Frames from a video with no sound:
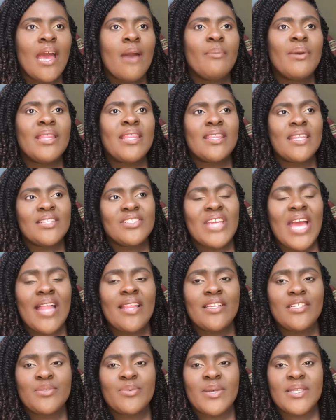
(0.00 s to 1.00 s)
But then the
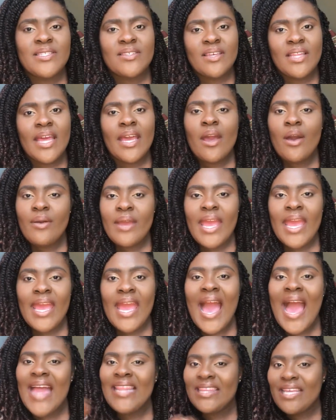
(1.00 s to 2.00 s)
challenge was they're like, okay,
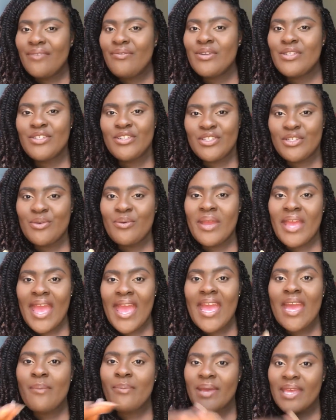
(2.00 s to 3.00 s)
I love what you're doing,
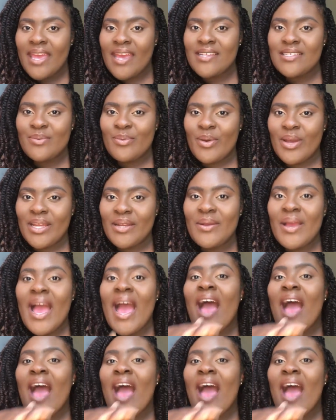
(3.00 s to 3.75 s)
Egg, but guess what?